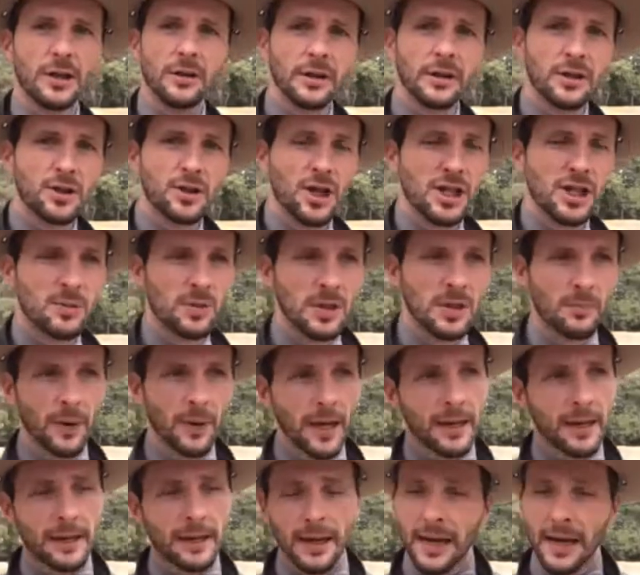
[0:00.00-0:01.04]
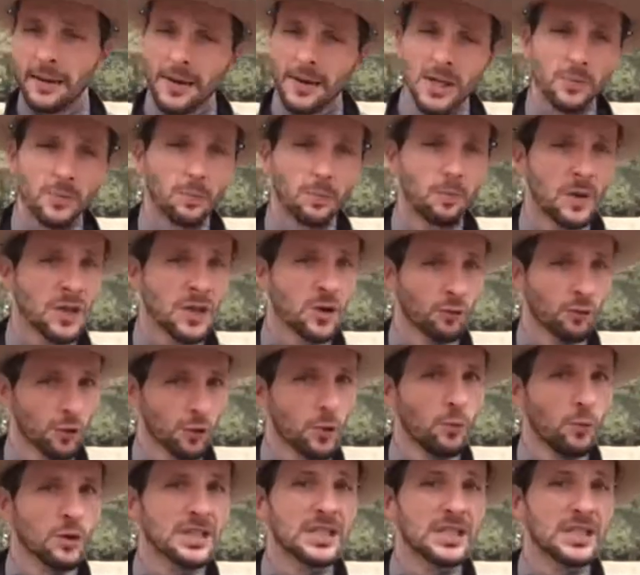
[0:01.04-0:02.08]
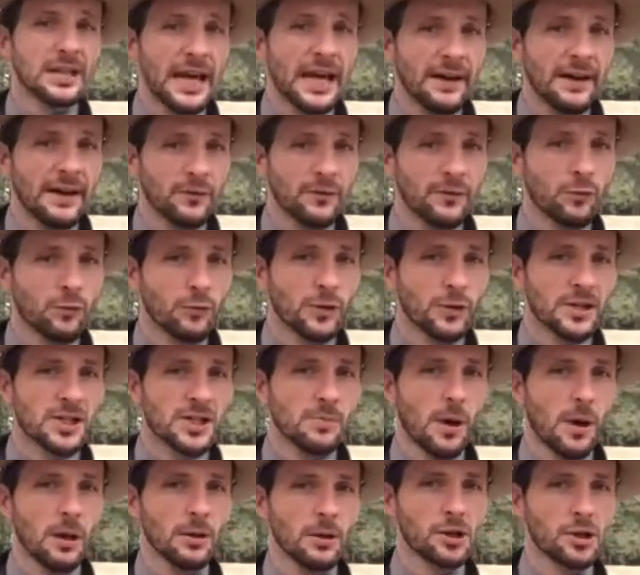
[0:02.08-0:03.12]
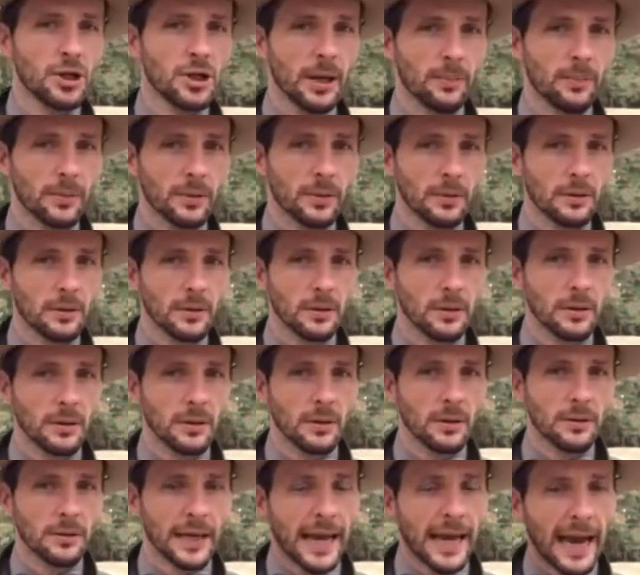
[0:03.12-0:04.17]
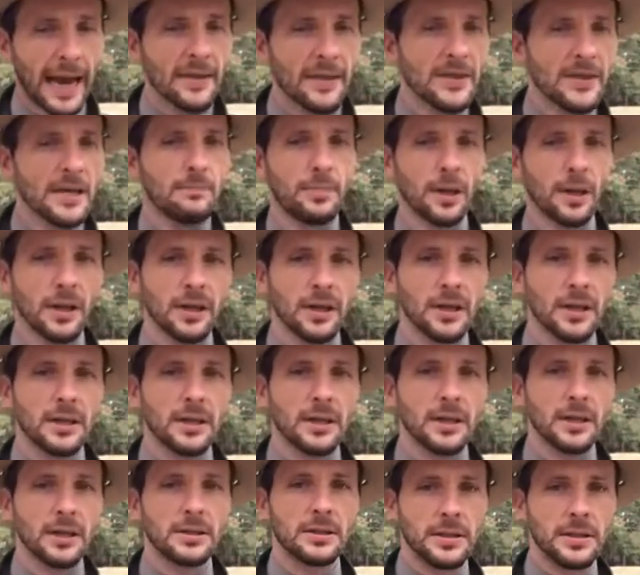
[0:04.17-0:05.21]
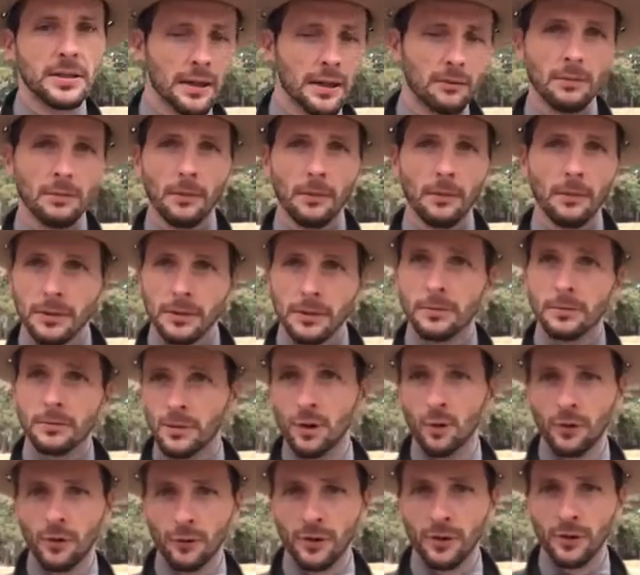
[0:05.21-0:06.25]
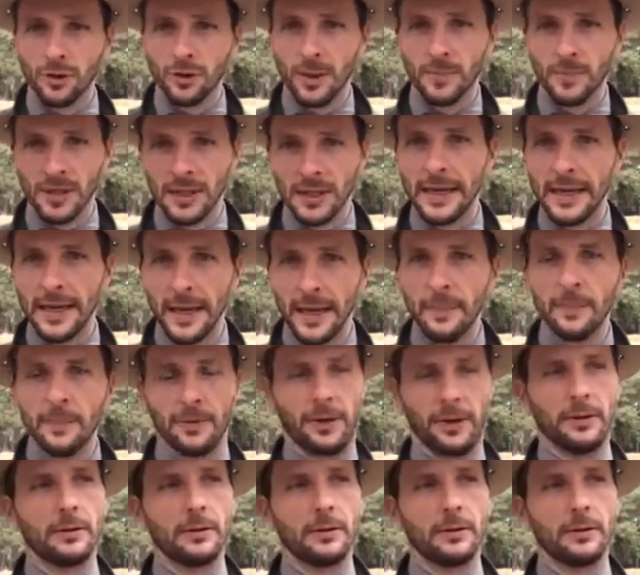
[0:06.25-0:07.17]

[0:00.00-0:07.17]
Chesapeake Bay. This group was left with a small ship. They had the ability to take 2 or 3 trips and get up there.